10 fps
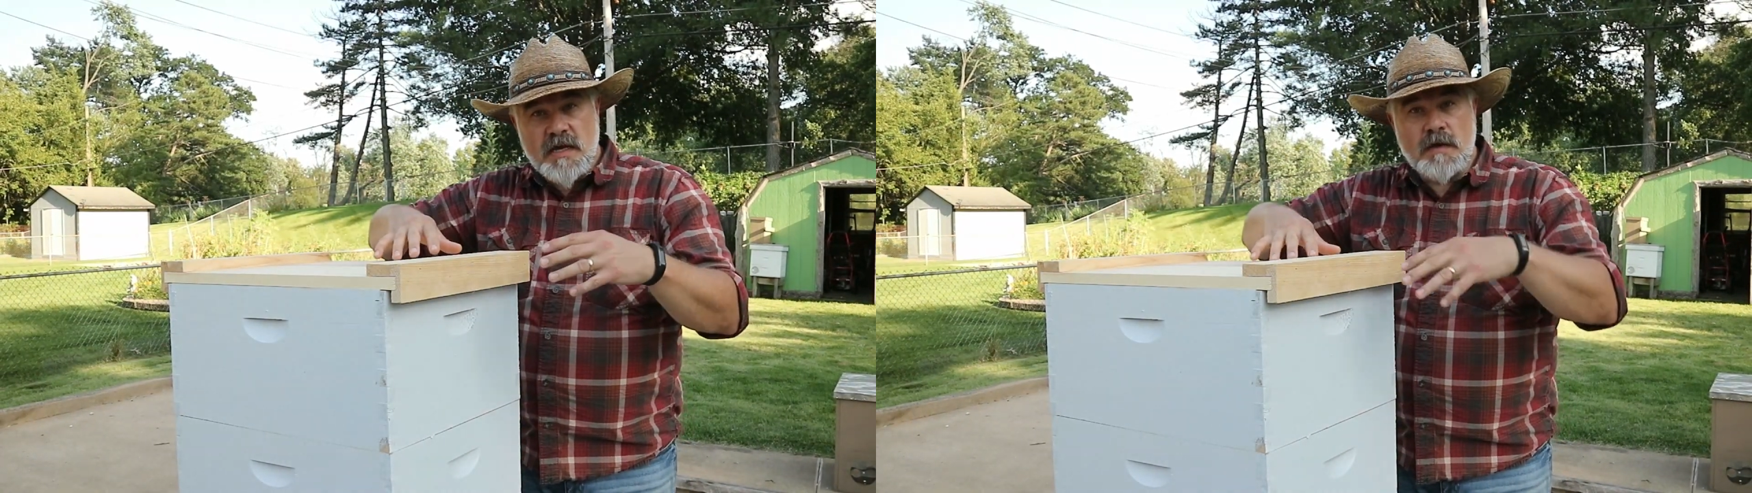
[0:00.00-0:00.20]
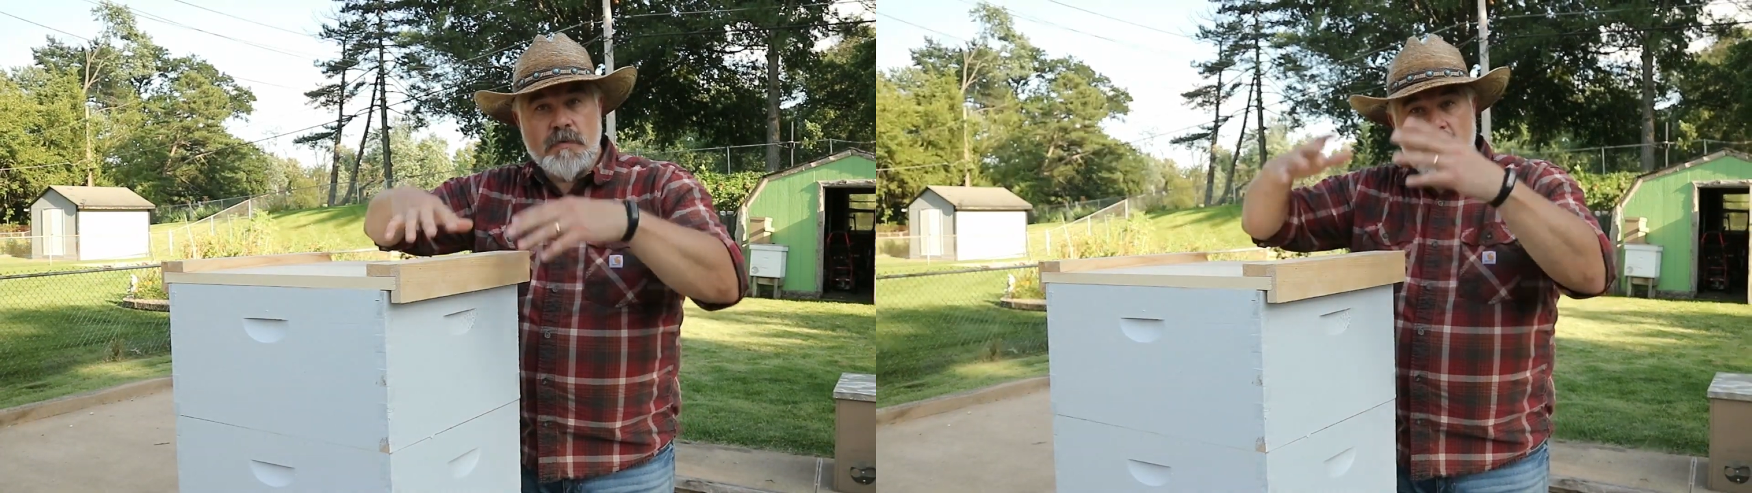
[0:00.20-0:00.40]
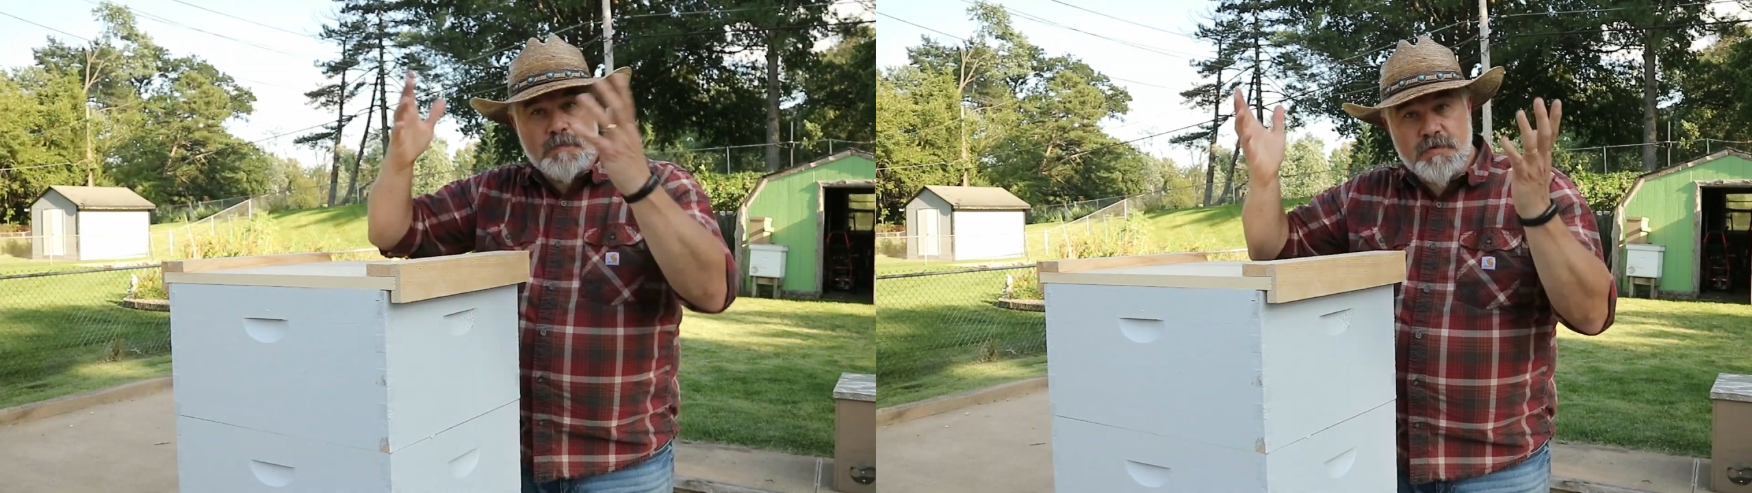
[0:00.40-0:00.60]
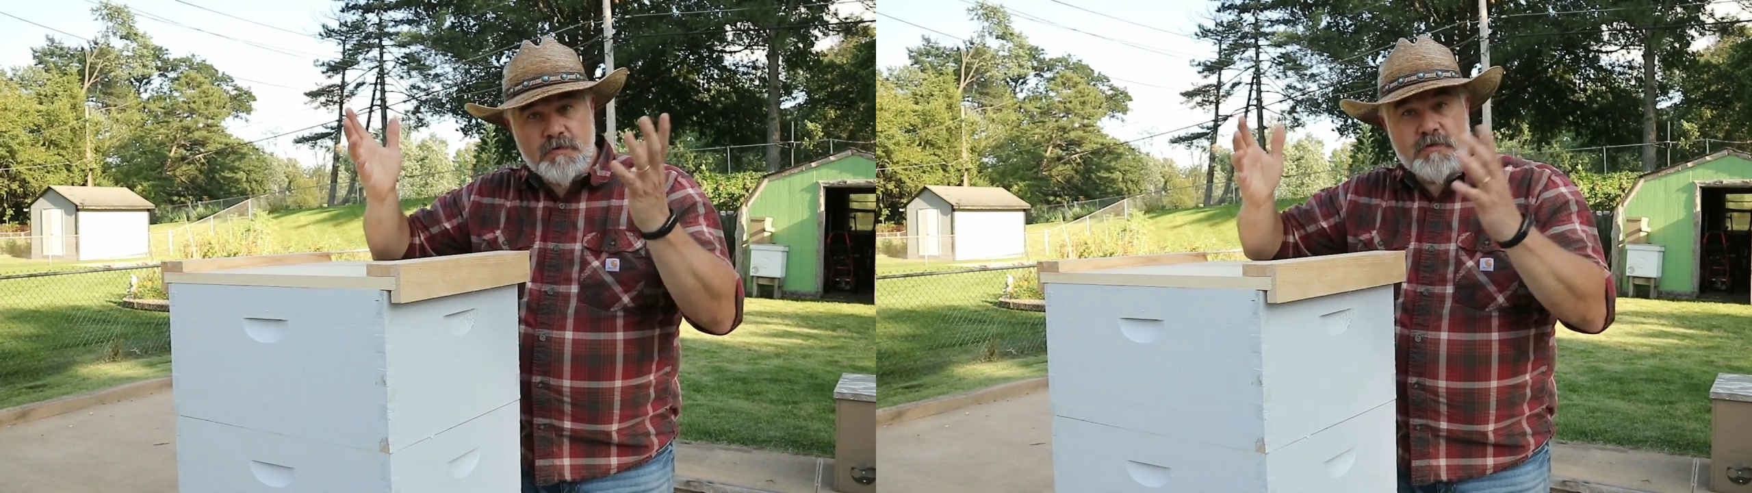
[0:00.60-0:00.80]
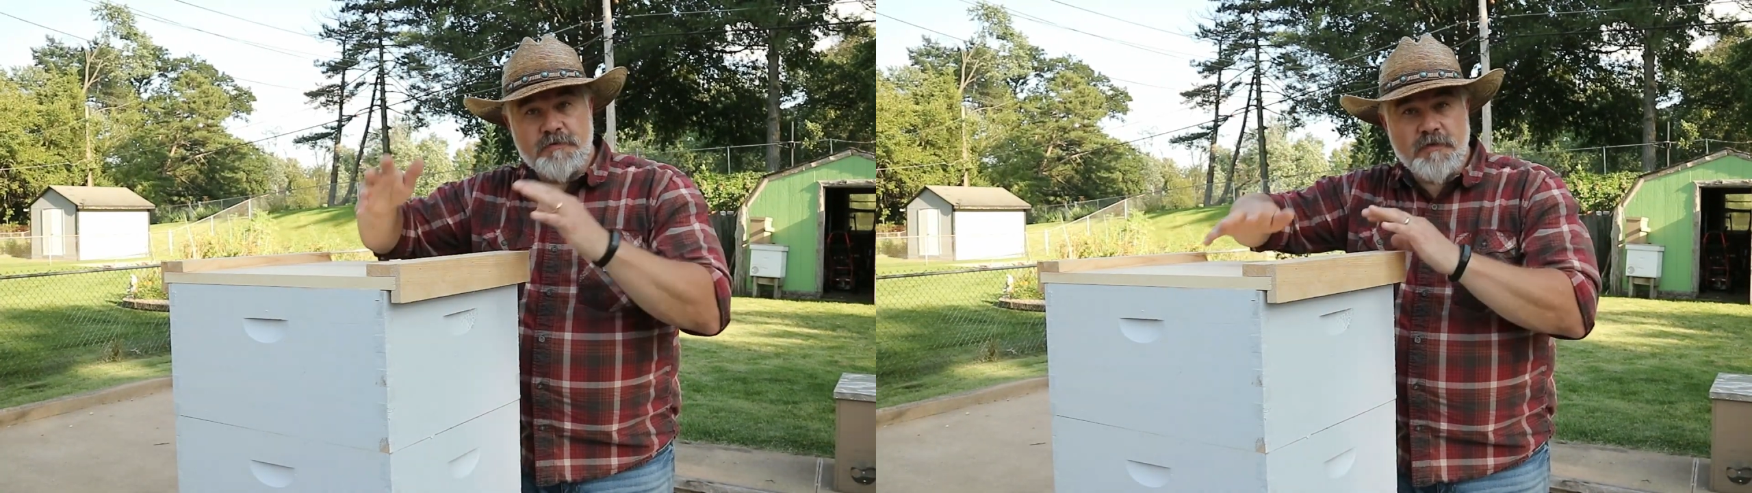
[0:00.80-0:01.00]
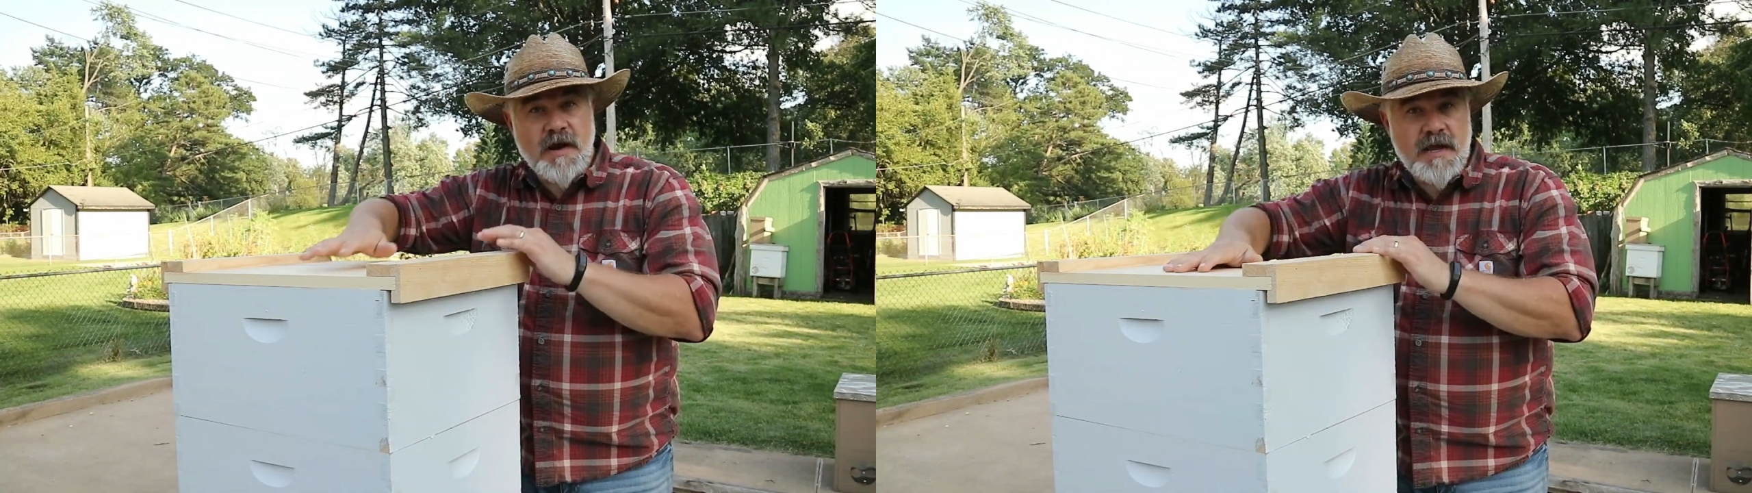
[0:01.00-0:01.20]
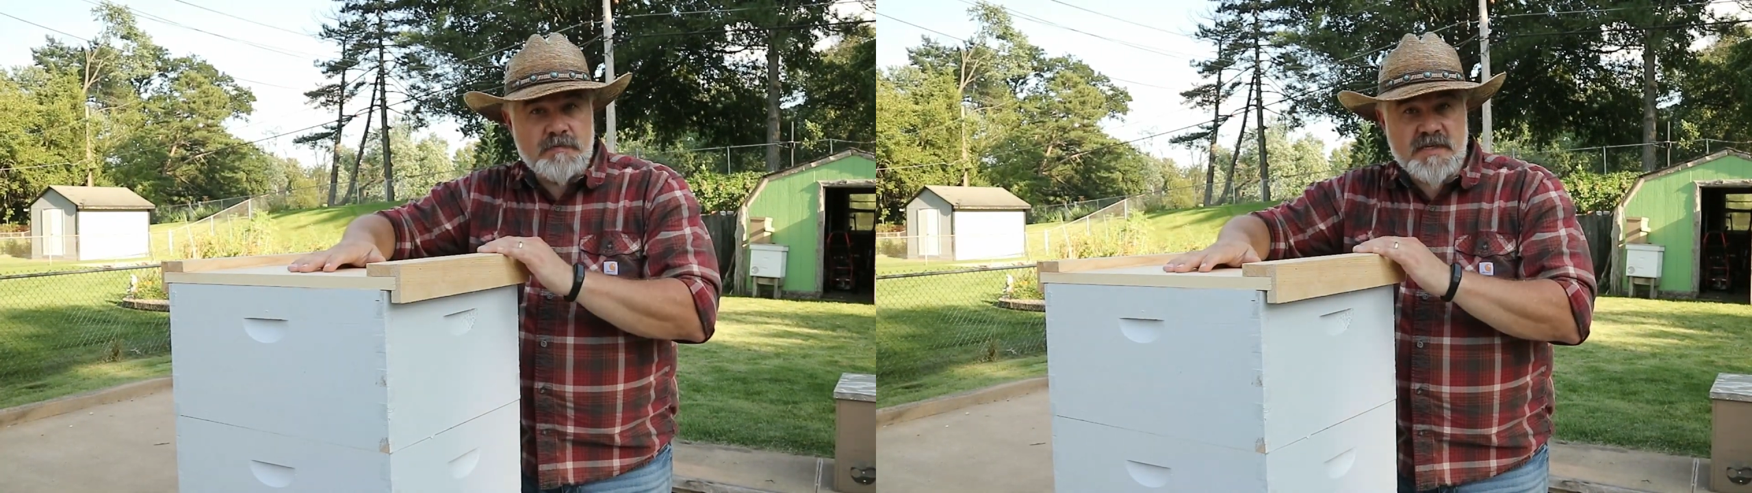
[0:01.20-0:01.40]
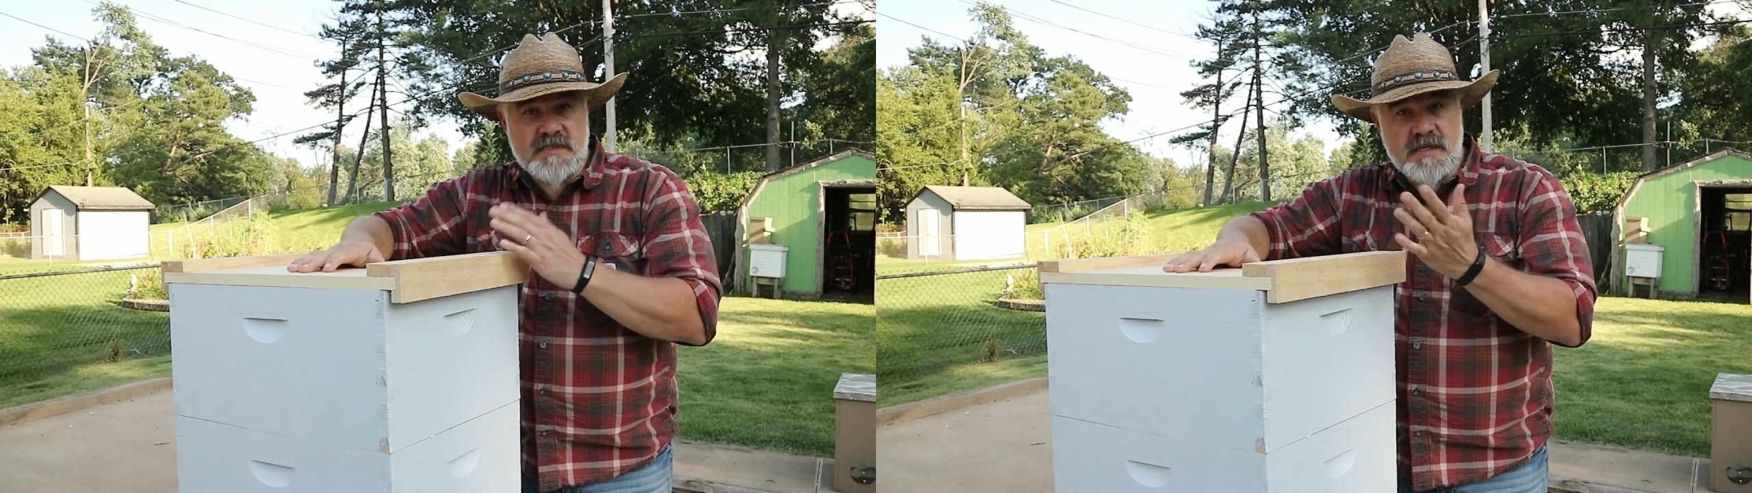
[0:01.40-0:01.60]
come up through the
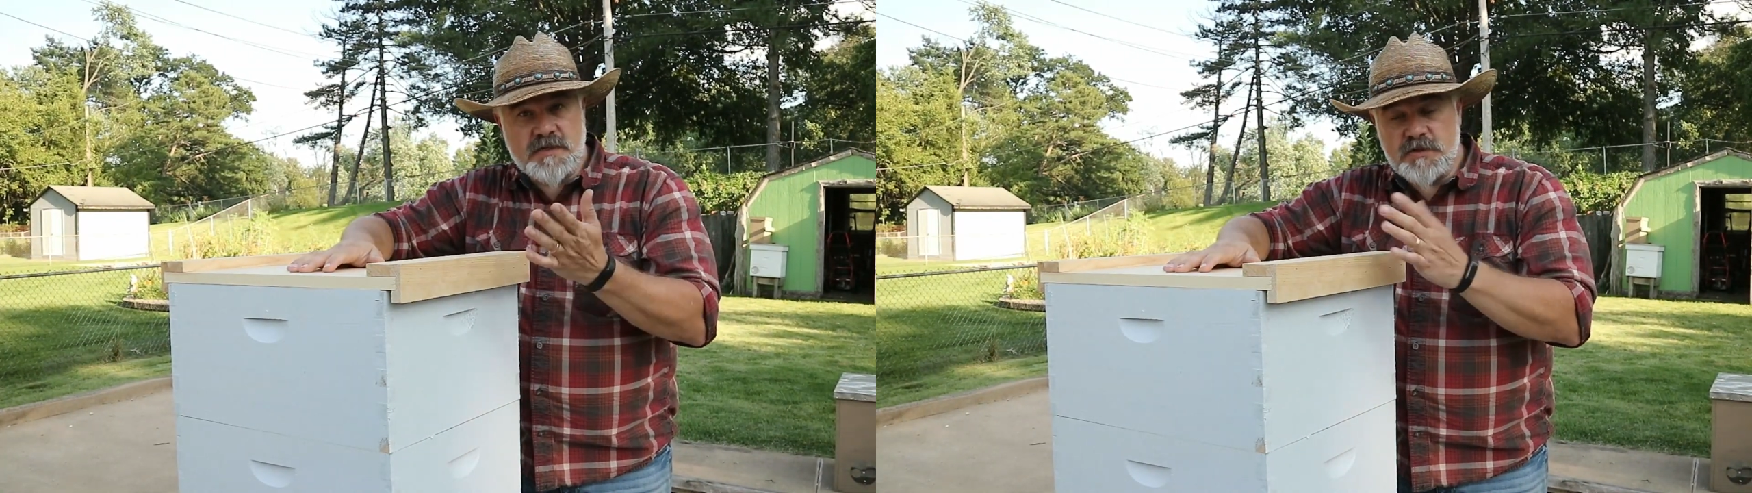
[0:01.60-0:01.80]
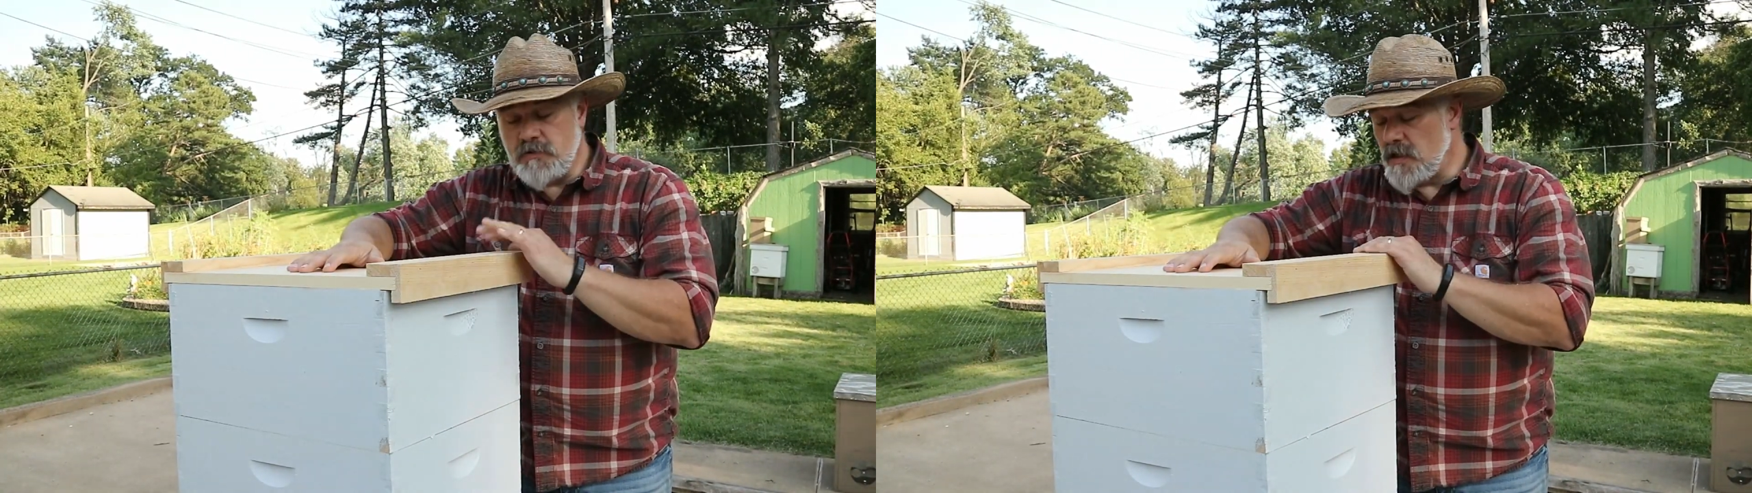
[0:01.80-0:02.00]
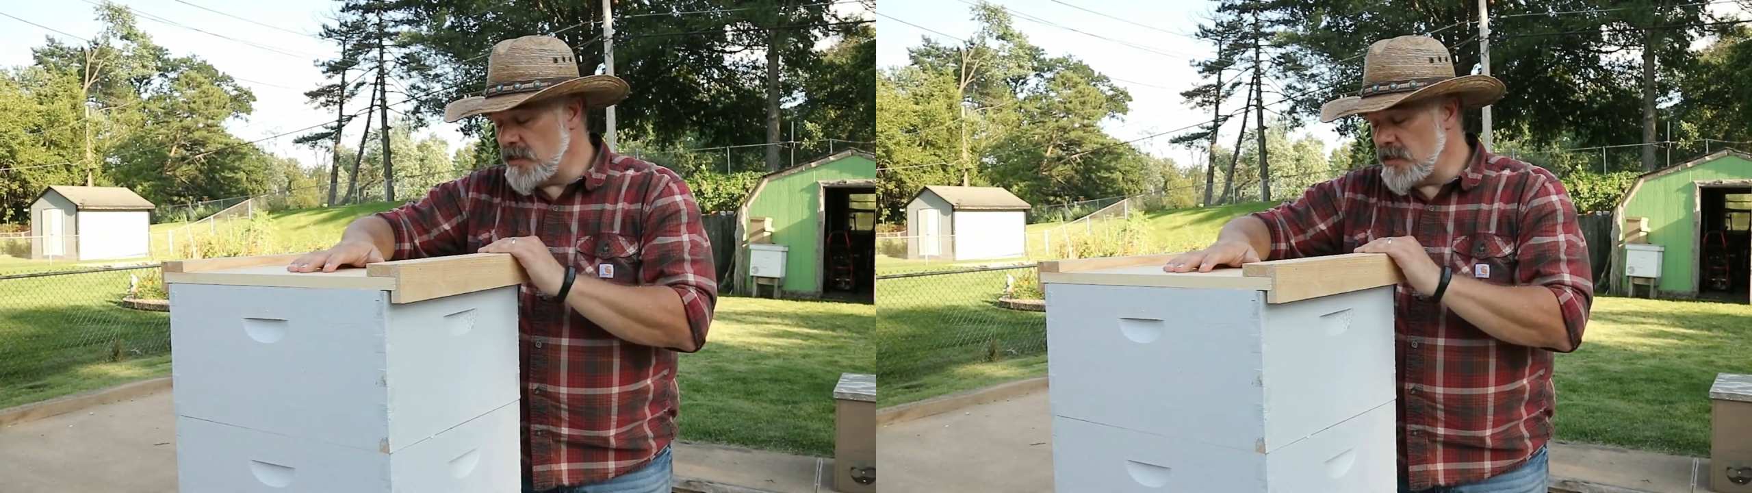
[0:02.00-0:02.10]
frames as they do